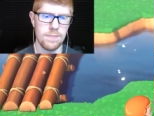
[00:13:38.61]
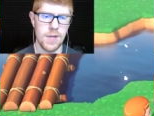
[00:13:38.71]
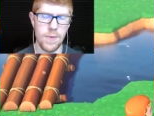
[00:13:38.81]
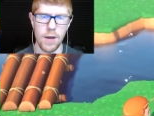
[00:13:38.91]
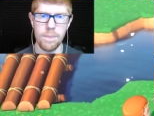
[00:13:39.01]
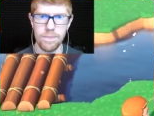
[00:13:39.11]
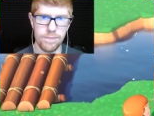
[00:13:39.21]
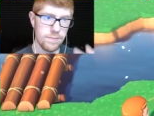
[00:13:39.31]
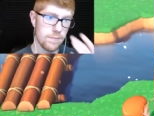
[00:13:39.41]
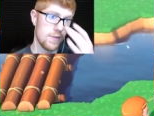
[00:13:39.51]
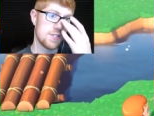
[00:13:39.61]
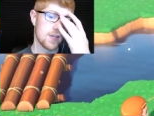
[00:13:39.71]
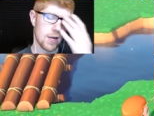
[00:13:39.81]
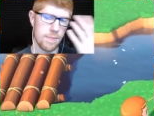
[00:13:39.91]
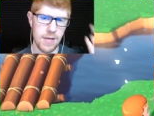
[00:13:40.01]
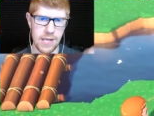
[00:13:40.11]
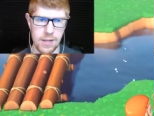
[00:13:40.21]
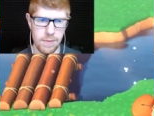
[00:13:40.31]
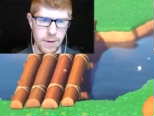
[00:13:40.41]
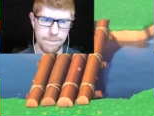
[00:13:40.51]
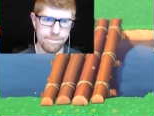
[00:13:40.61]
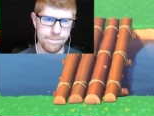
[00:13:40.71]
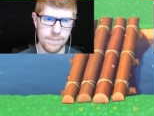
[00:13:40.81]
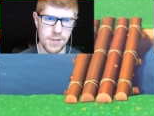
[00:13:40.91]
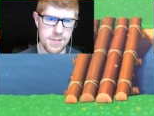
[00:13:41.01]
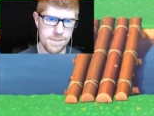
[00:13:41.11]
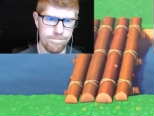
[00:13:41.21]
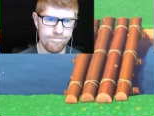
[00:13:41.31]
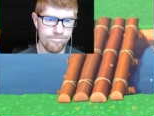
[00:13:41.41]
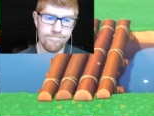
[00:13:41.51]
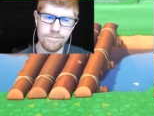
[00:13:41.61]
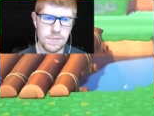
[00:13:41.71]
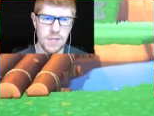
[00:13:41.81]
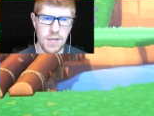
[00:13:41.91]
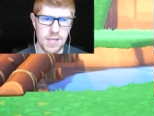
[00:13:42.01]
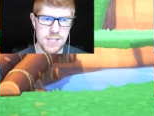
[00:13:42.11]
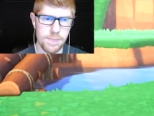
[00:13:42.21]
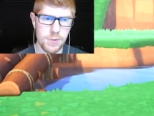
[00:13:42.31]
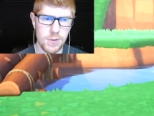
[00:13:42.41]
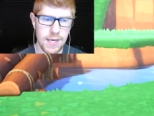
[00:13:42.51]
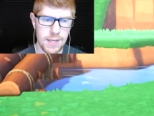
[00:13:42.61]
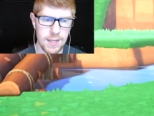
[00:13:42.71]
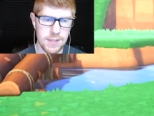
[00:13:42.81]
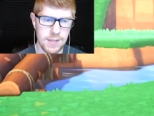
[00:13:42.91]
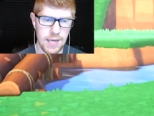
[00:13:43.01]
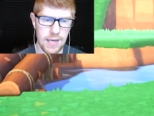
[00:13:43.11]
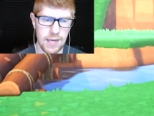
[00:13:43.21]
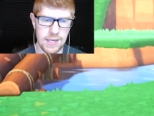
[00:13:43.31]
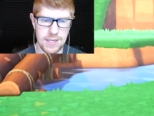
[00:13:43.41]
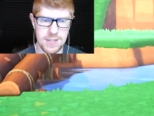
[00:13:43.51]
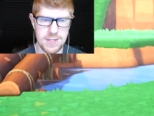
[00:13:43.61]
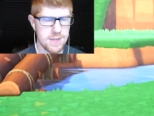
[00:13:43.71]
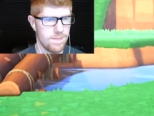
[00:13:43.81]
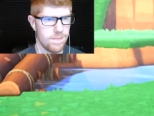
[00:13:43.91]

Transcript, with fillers: Here we go. This isn't gonna be it either, but listen. Is this bluegill? It is.